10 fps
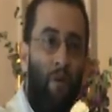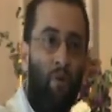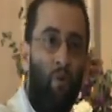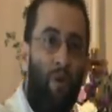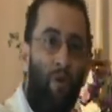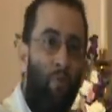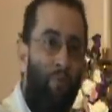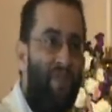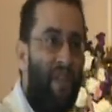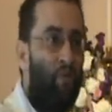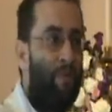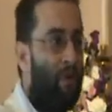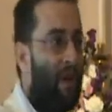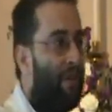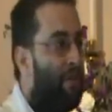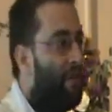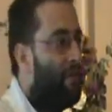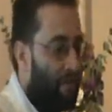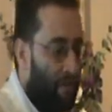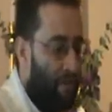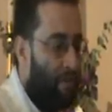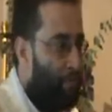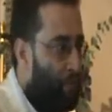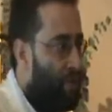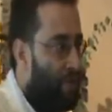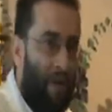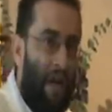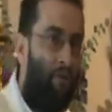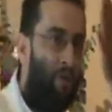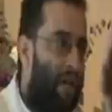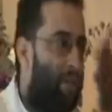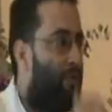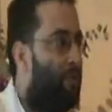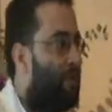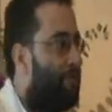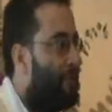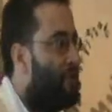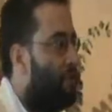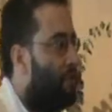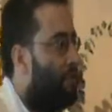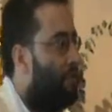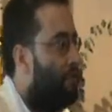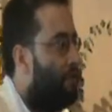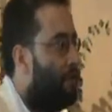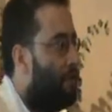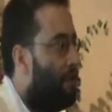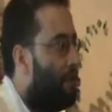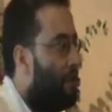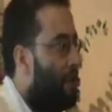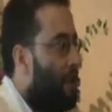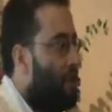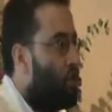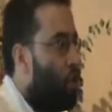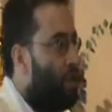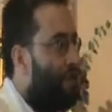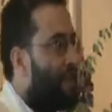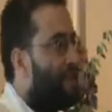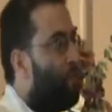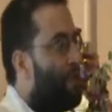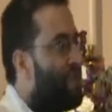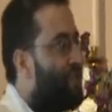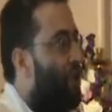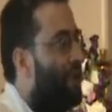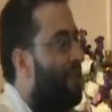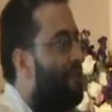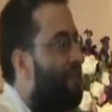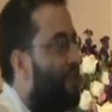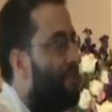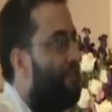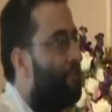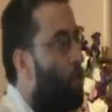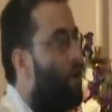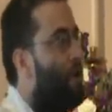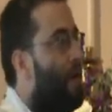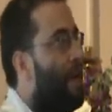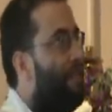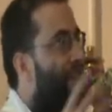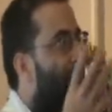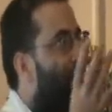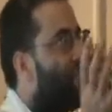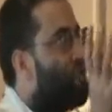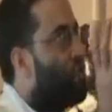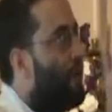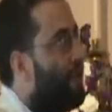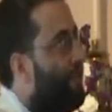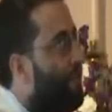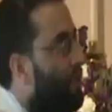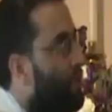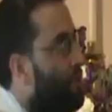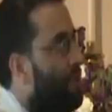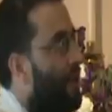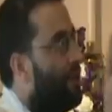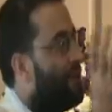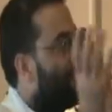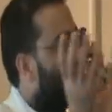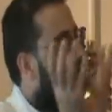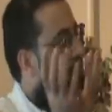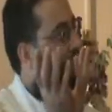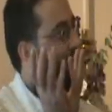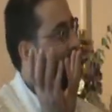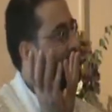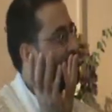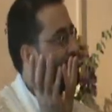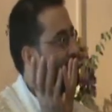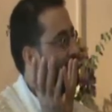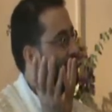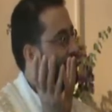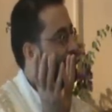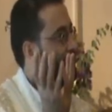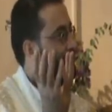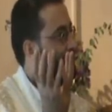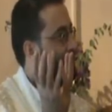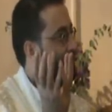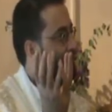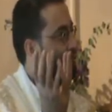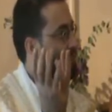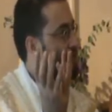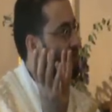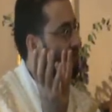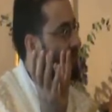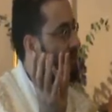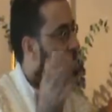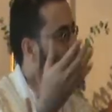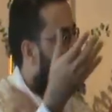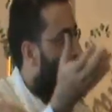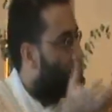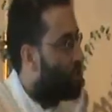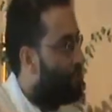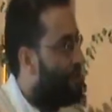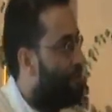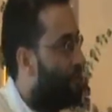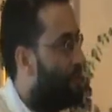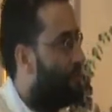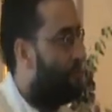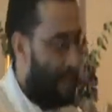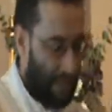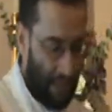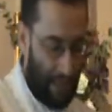The priest has to be a lion in preaching and a lion in confession. So we saw in 1994 that strength in doctrine and the softness of Bishop Philip towards the people.